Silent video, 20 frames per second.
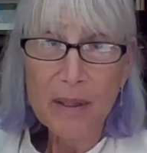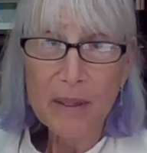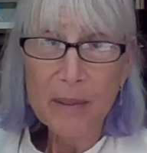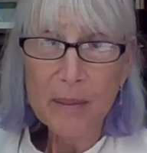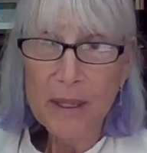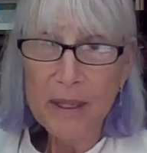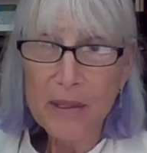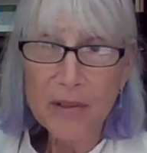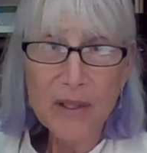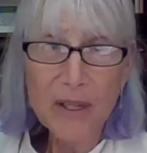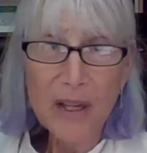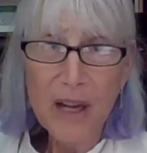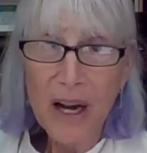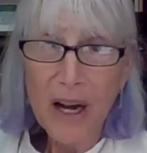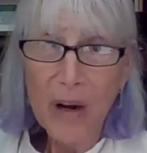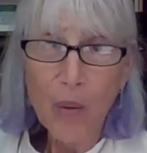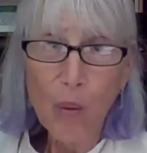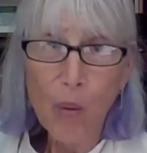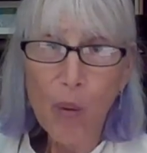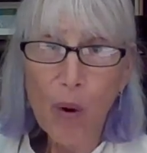It means
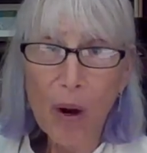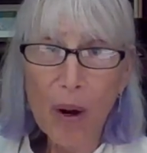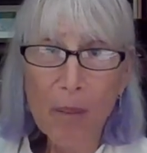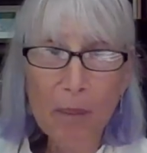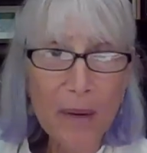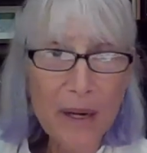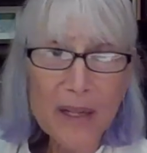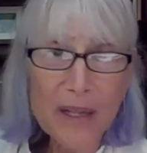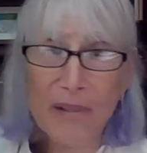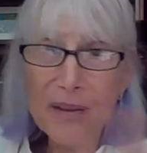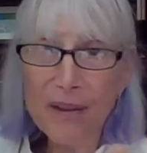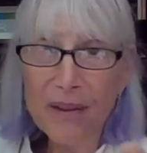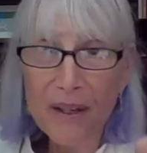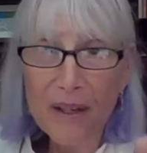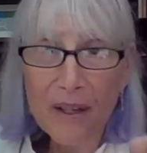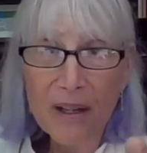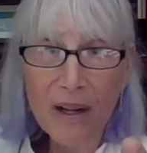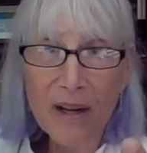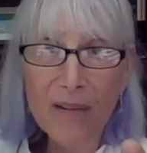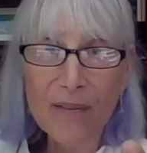a month
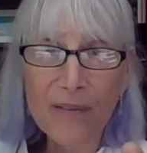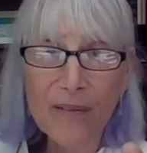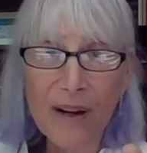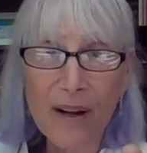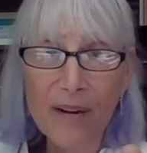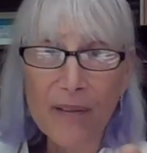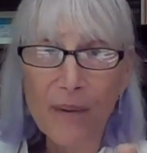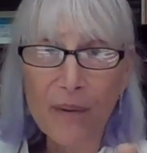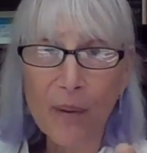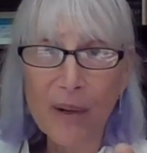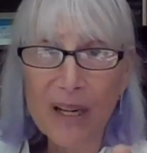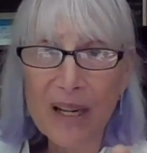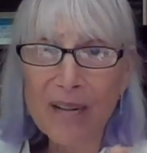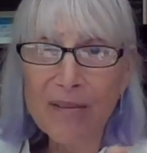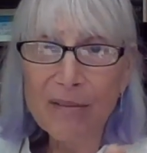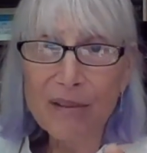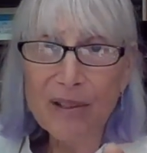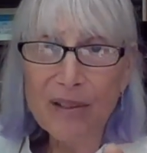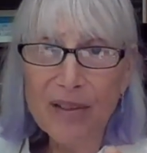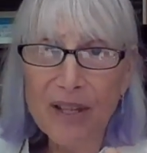of
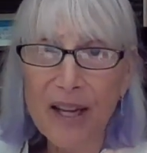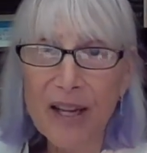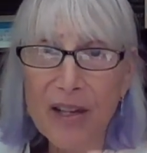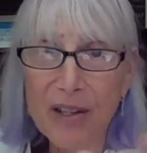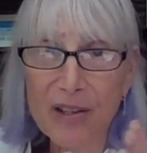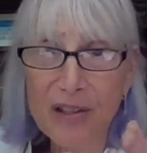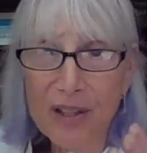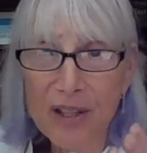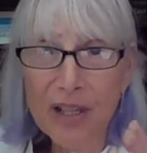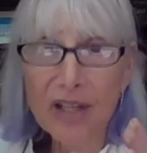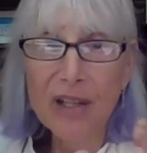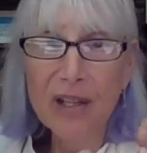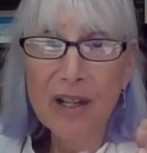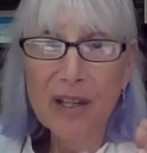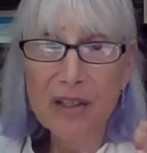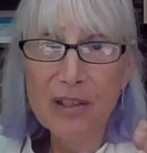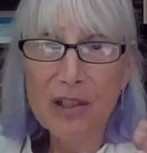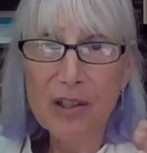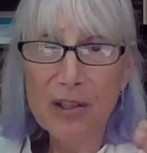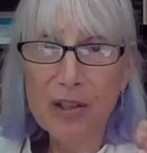whatever it takes
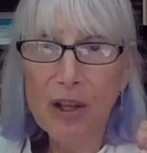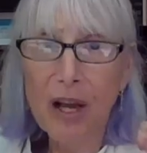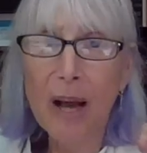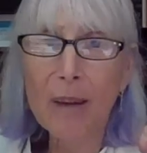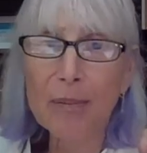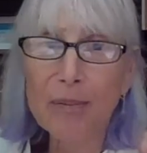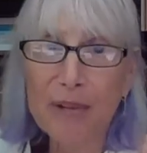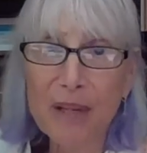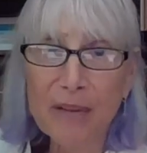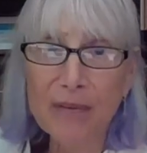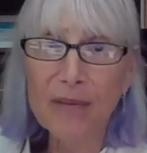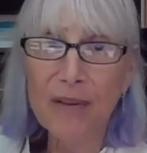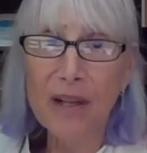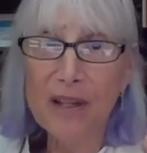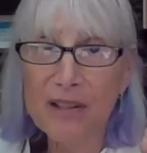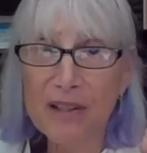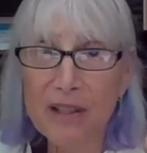to stop reflux.